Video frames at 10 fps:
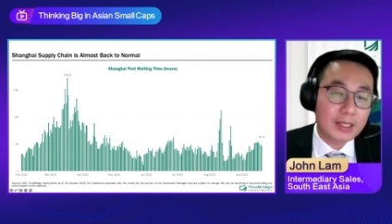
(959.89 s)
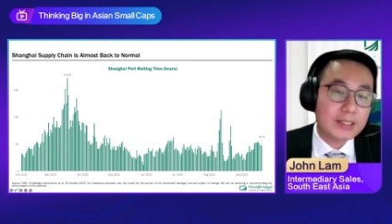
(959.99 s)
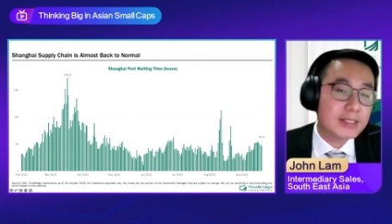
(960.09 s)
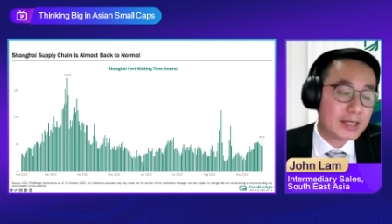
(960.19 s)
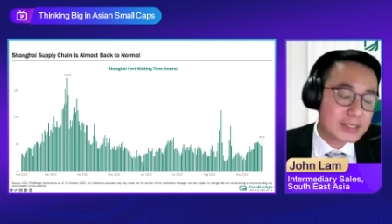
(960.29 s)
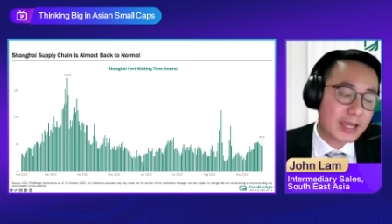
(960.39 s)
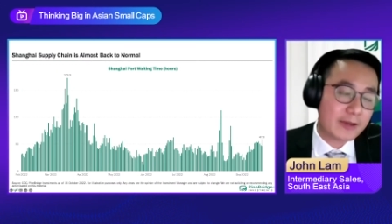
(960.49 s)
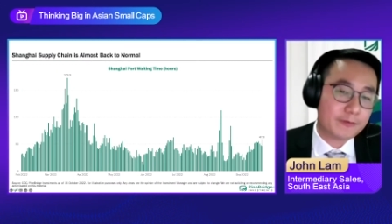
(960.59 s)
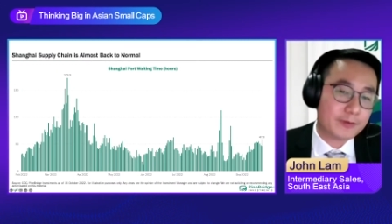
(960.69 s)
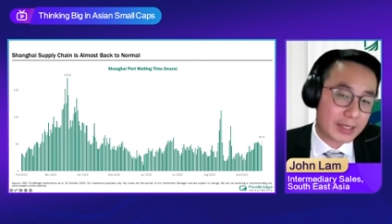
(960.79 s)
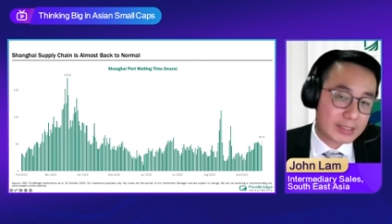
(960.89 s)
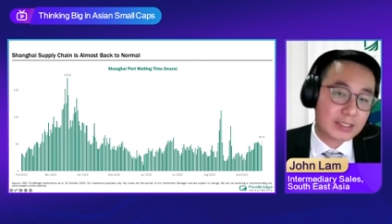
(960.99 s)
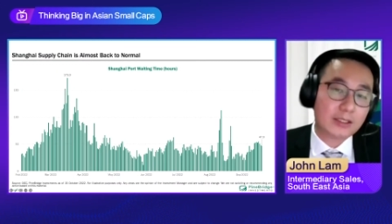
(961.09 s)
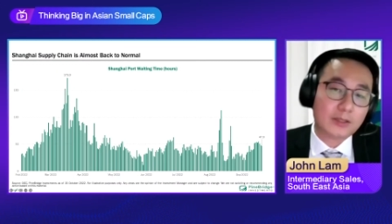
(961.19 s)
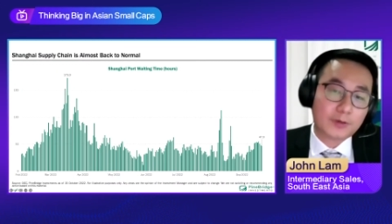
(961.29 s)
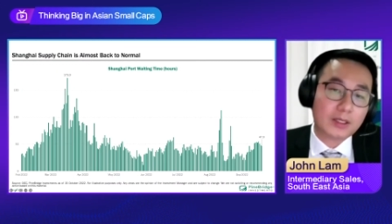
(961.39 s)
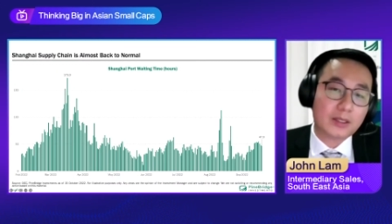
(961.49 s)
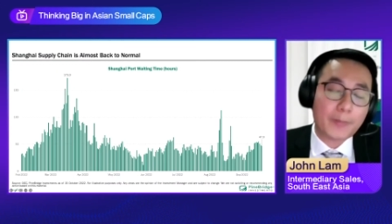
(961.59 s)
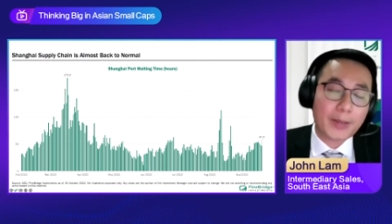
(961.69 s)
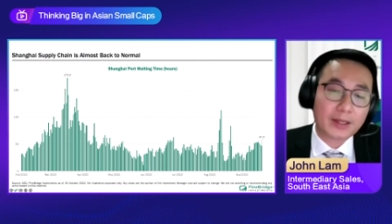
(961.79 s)
does have a significant
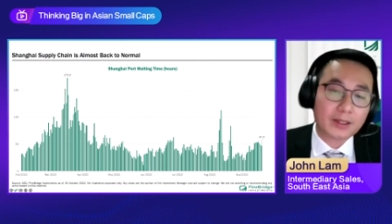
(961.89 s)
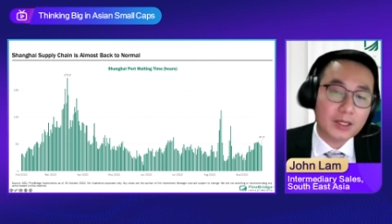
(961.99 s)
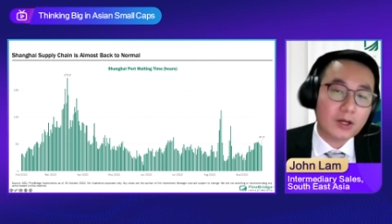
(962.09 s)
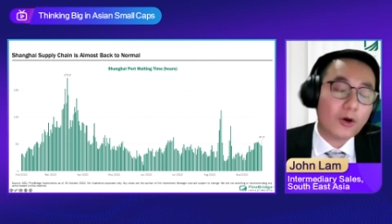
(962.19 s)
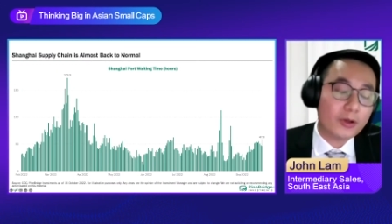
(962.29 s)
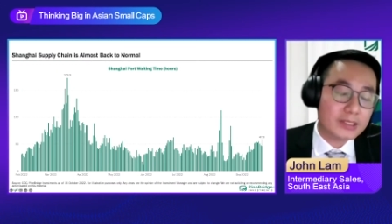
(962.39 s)
impact on a